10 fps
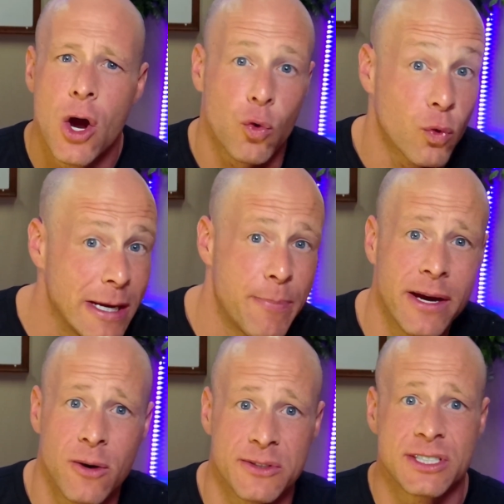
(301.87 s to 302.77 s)

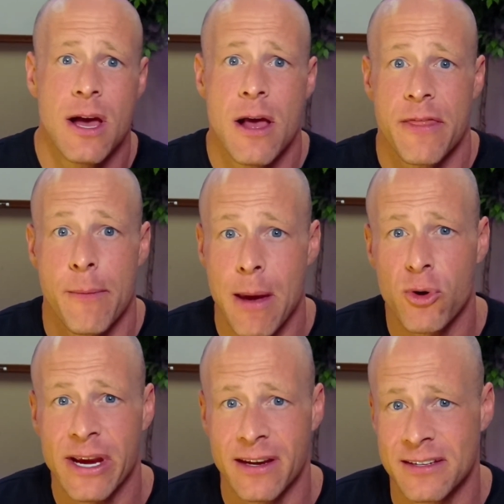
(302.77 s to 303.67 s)
rebuilds, the
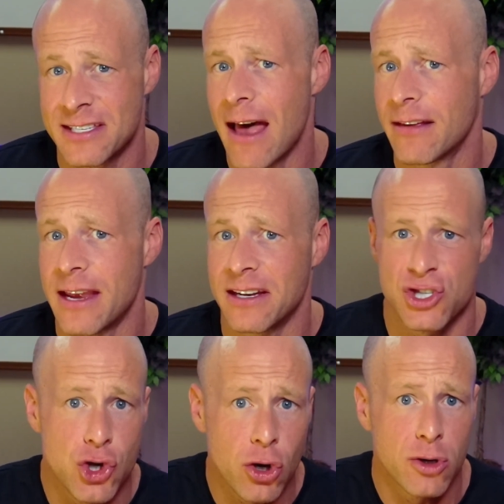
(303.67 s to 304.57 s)
memory consolidates,
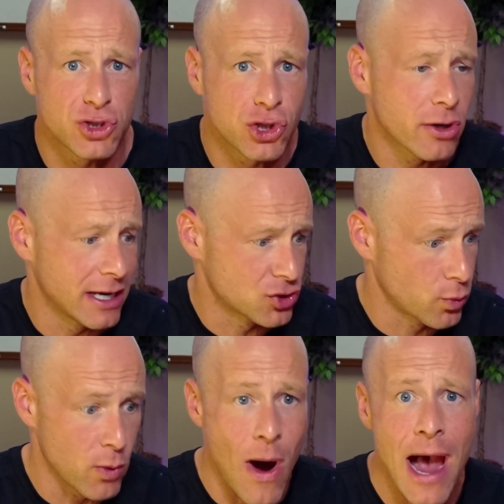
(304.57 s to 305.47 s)
neural circuits
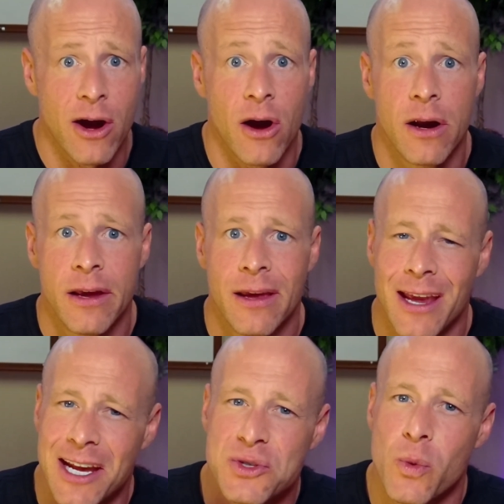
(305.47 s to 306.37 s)
rewire.
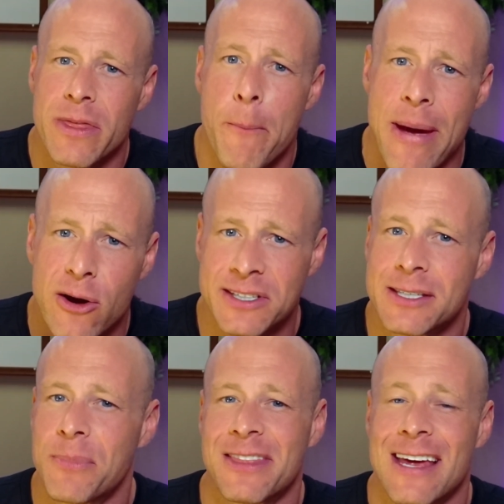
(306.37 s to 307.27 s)
It's when the
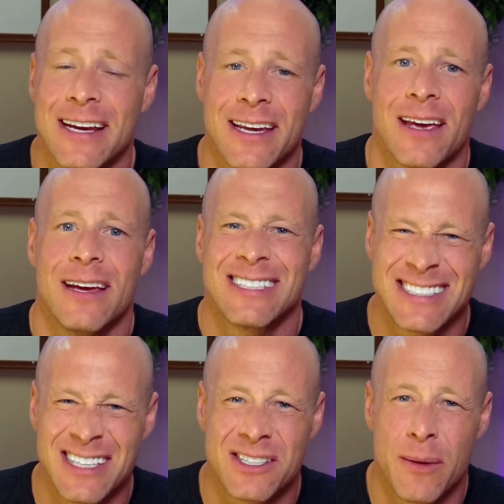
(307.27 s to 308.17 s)
parasympathetic
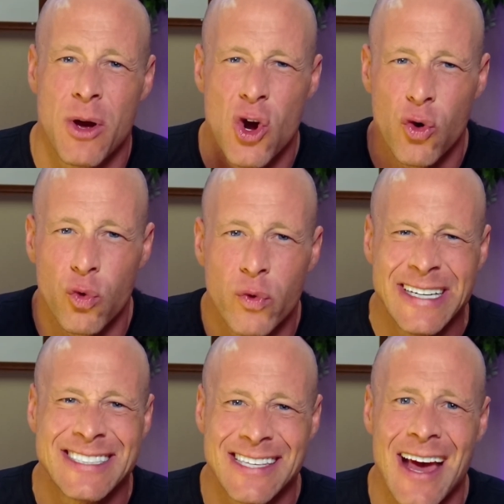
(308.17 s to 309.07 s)
system
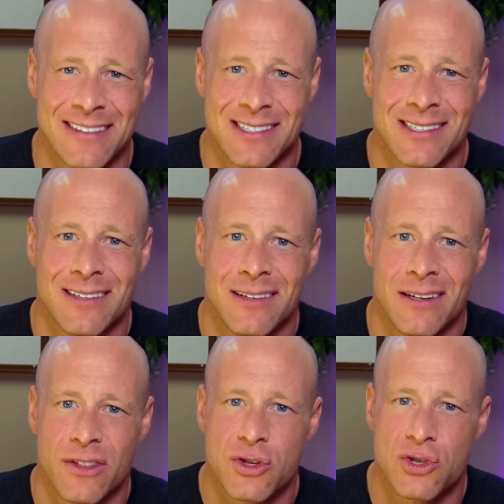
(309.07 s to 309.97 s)
resets
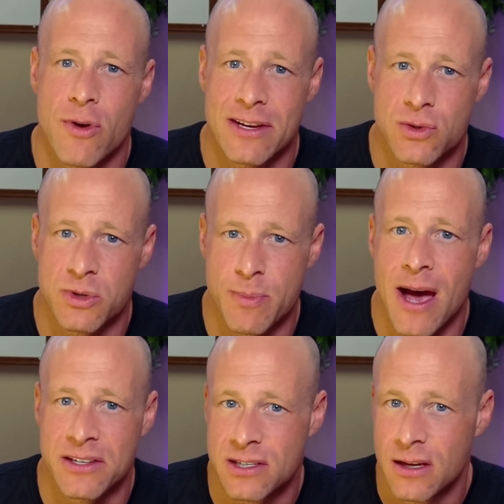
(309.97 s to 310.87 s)
the stress
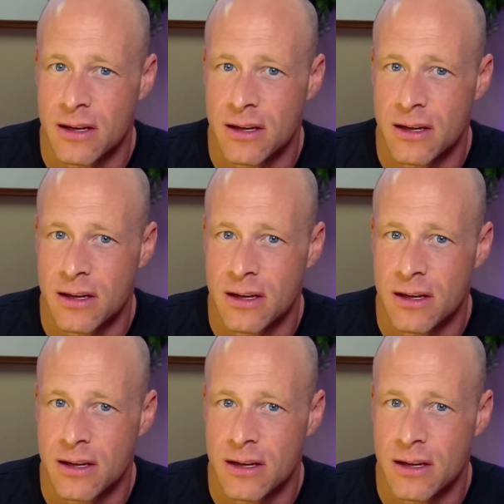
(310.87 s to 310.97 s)
response,